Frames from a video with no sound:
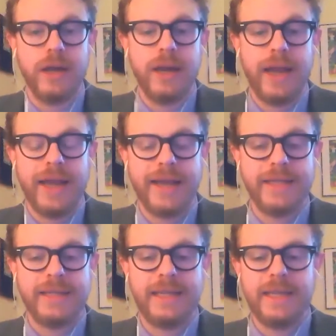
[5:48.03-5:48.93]

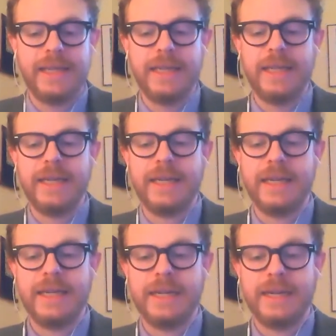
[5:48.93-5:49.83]
And he
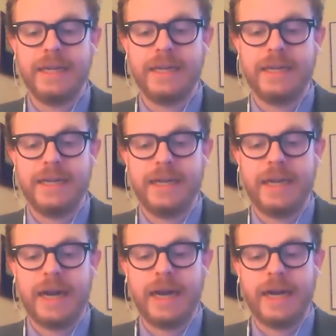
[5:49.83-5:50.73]

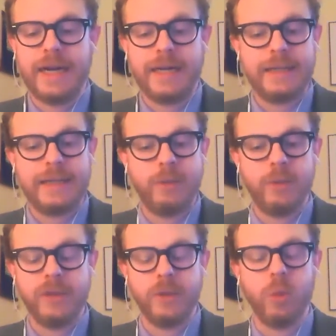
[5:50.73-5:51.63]
uh,
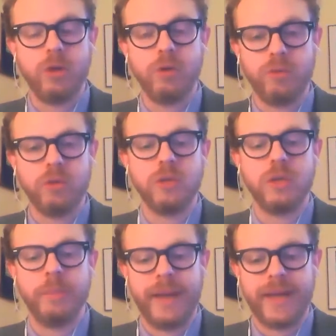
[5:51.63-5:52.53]
was a wonderful,
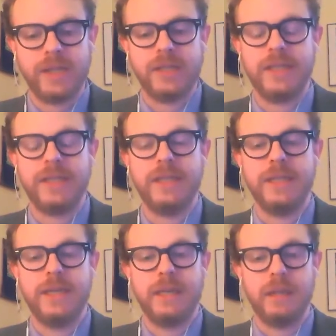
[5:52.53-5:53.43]
compassionate,
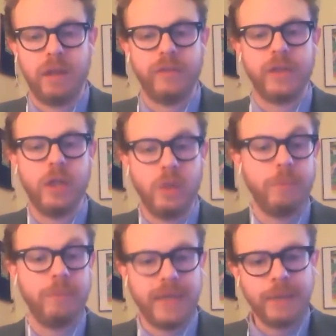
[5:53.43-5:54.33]
loving
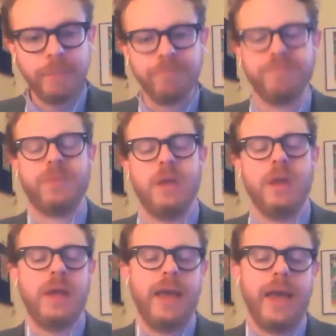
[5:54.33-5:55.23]
human being.
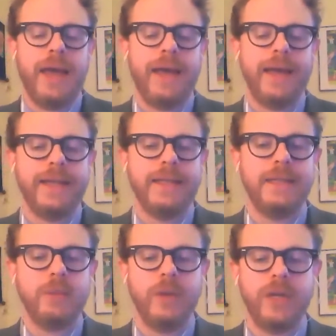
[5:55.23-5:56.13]
And
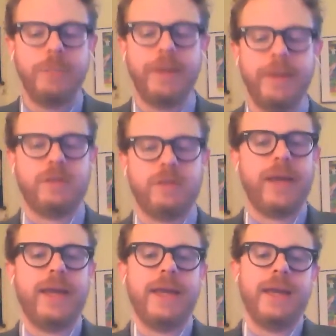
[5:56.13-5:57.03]
when he passed
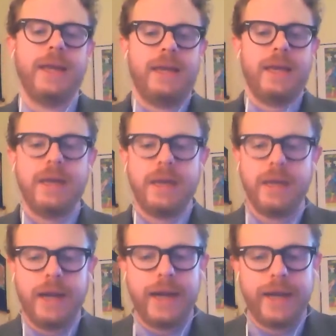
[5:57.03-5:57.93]
away,
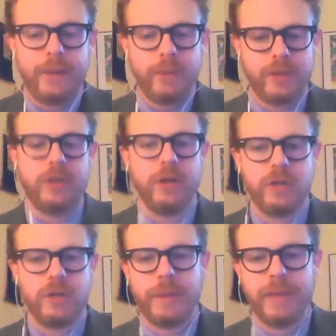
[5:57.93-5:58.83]
I was
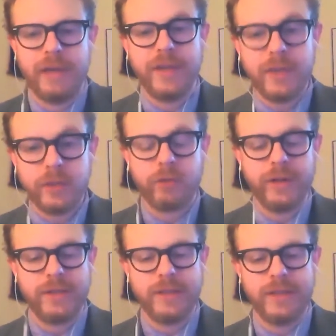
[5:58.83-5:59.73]
encouraged by many of his
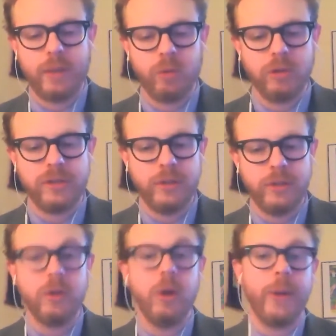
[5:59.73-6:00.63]
friends in that world to
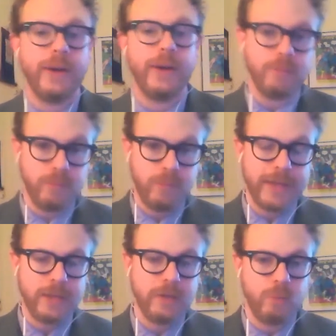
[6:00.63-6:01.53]
go out
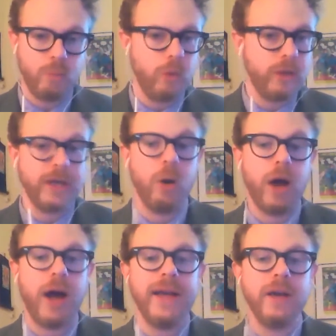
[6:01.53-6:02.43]
and work in
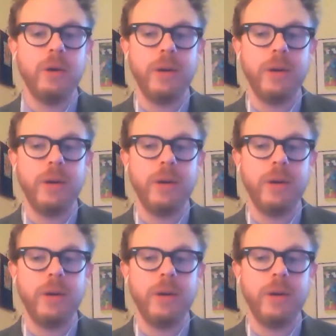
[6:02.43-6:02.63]
Ohio